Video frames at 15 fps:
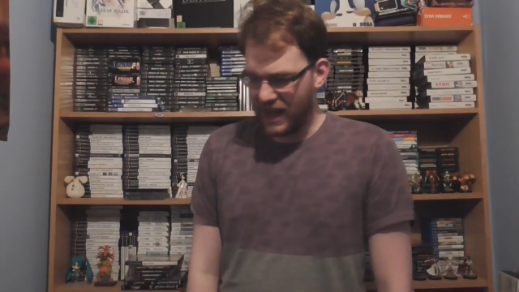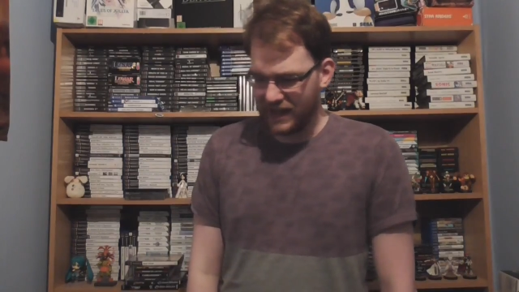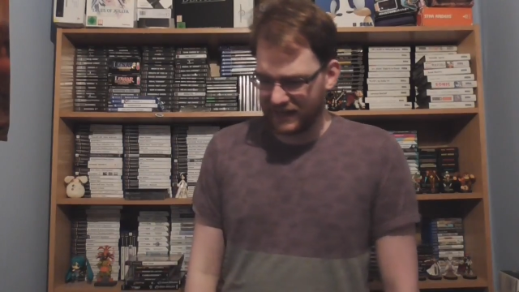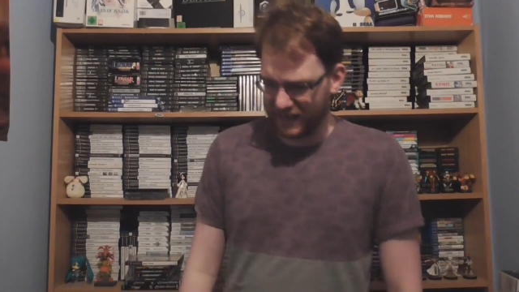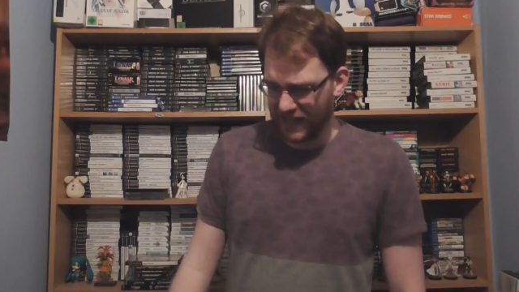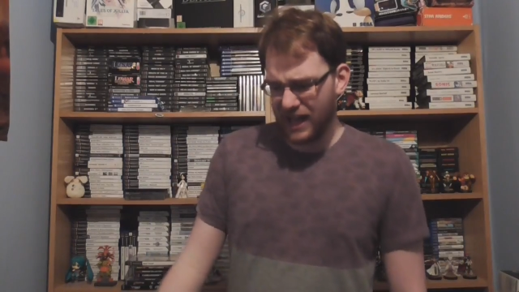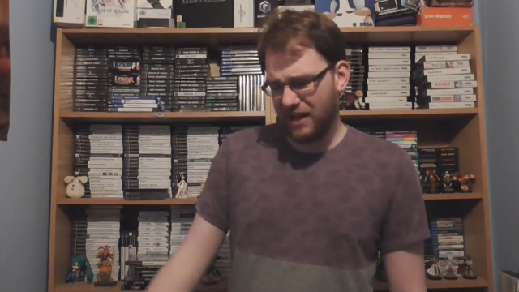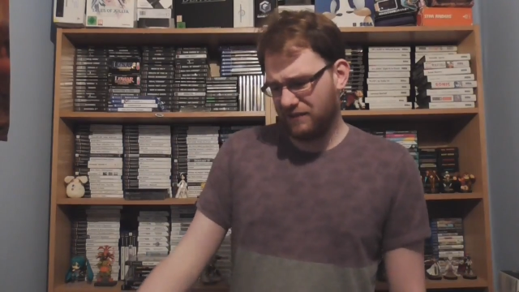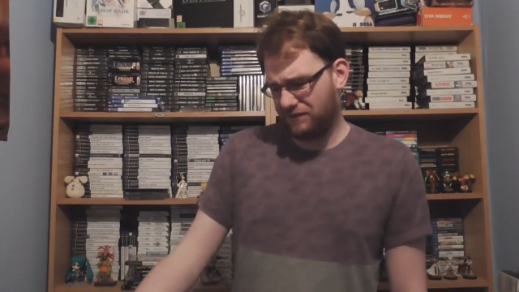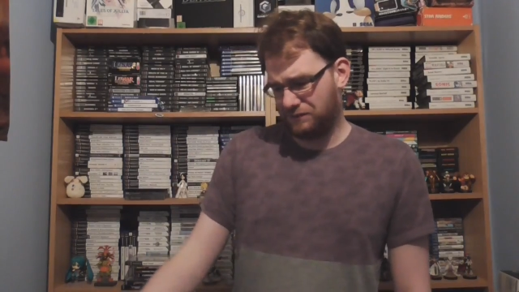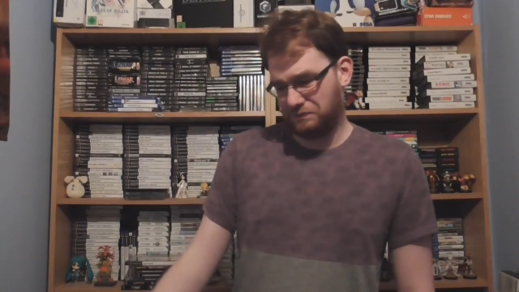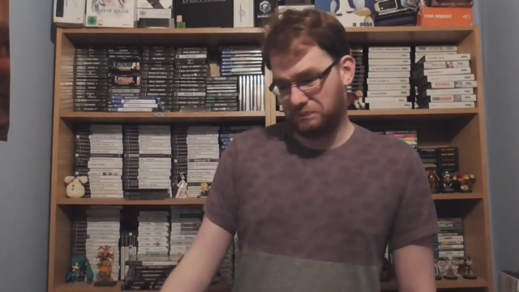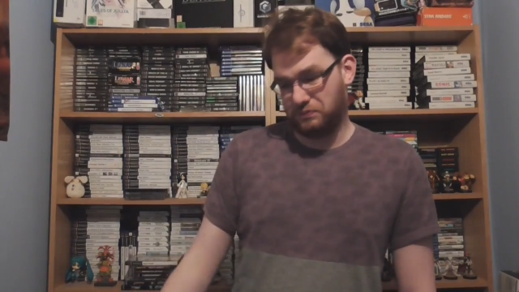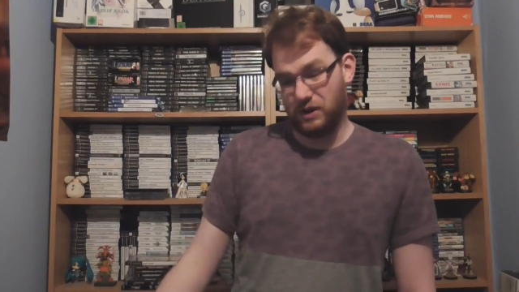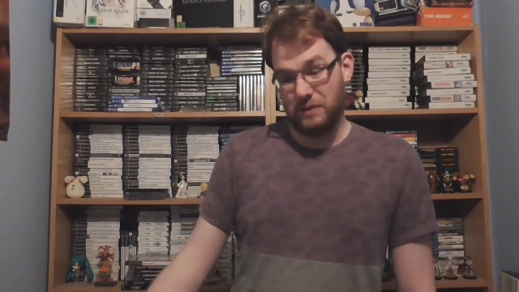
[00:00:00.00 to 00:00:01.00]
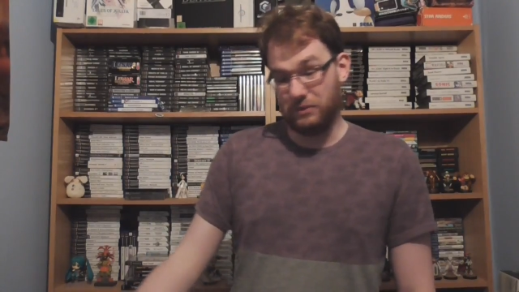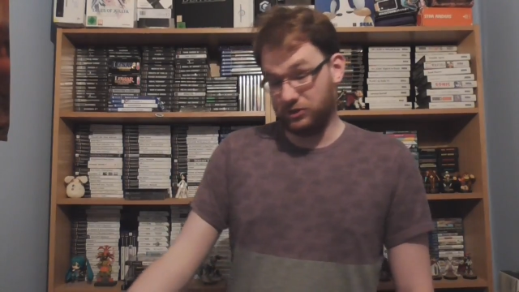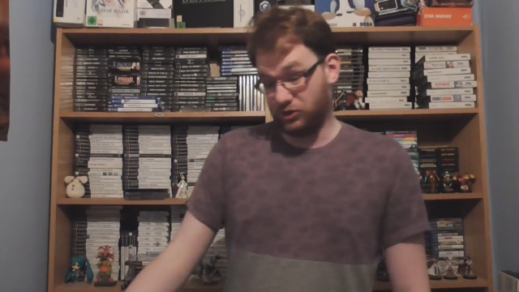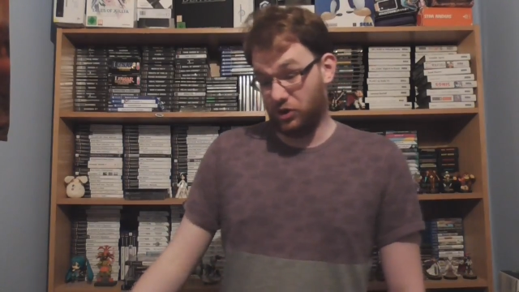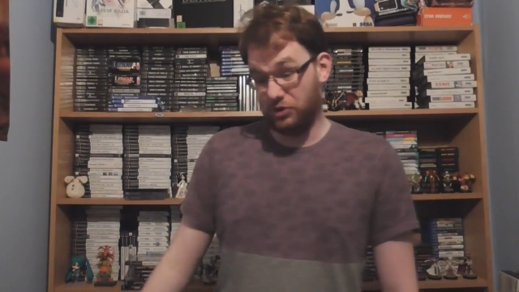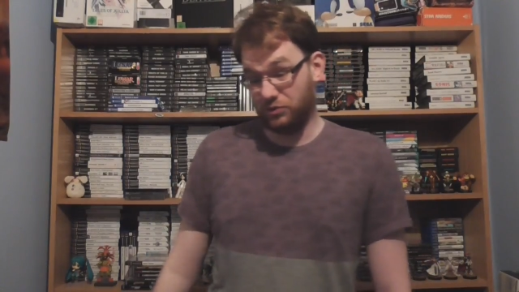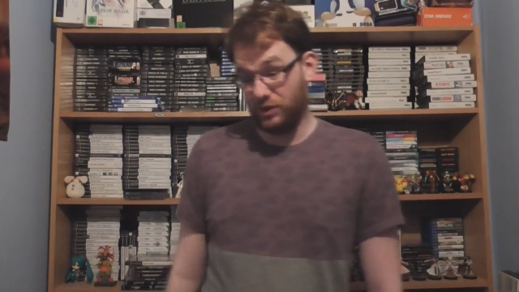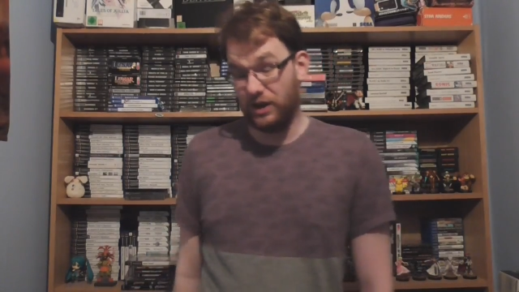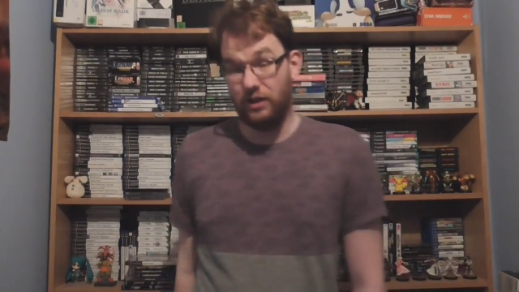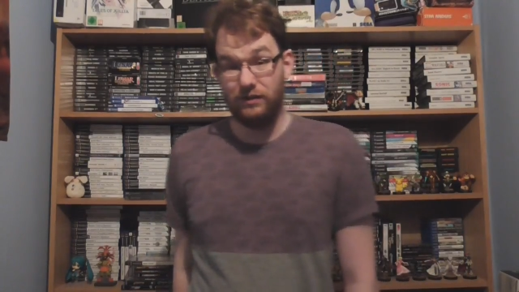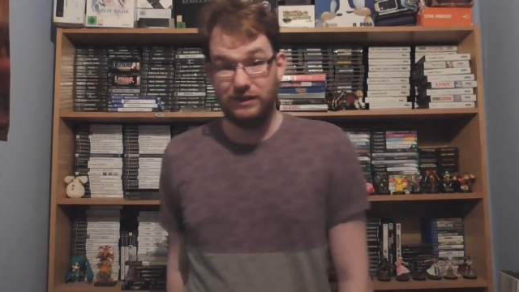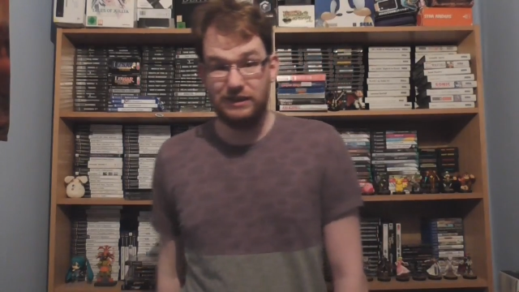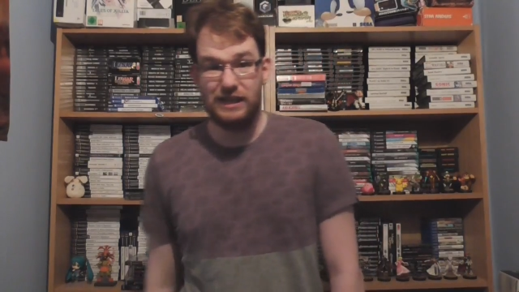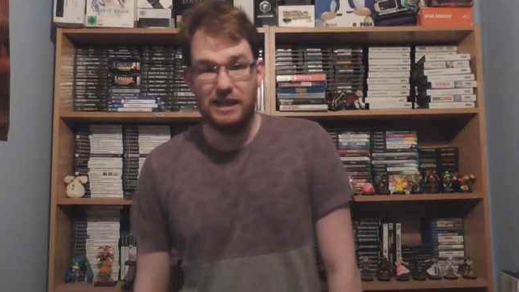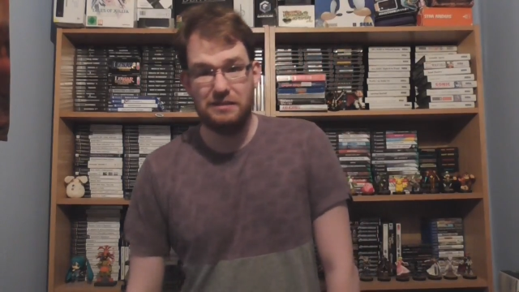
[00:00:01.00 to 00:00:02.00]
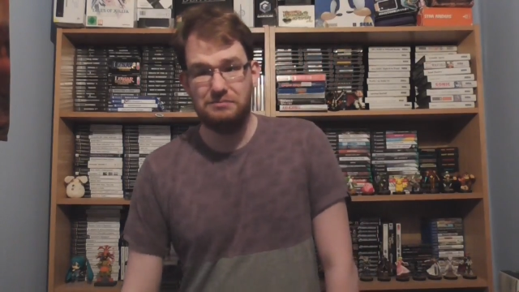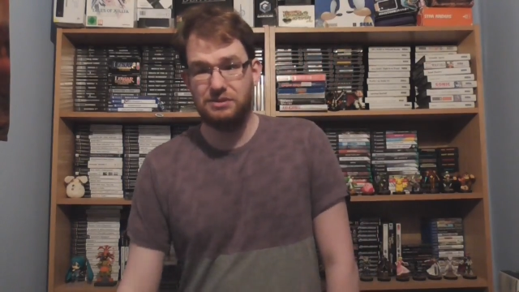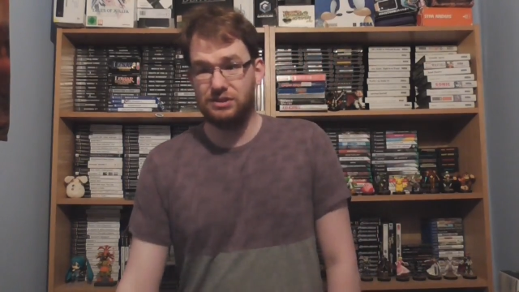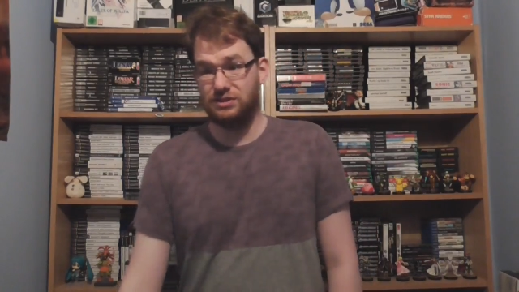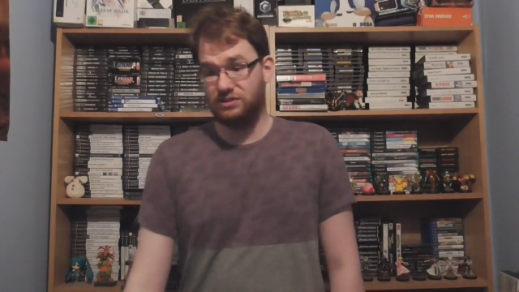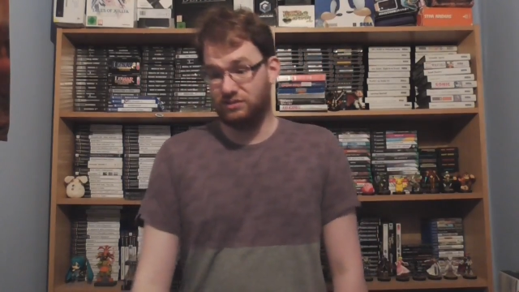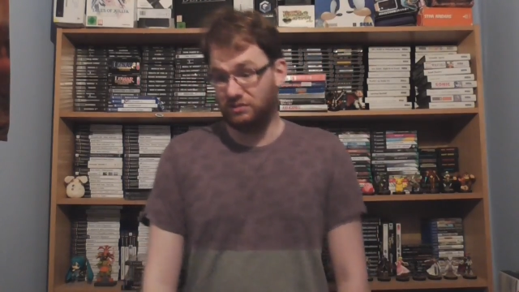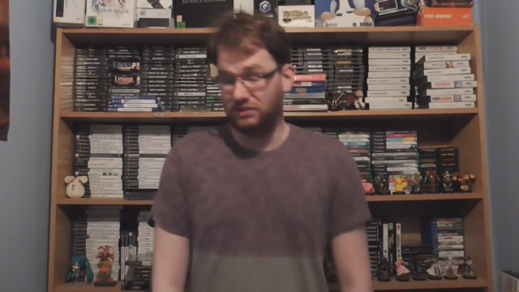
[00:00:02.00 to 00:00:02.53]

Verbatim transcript: And I have pretty much all the relevant games,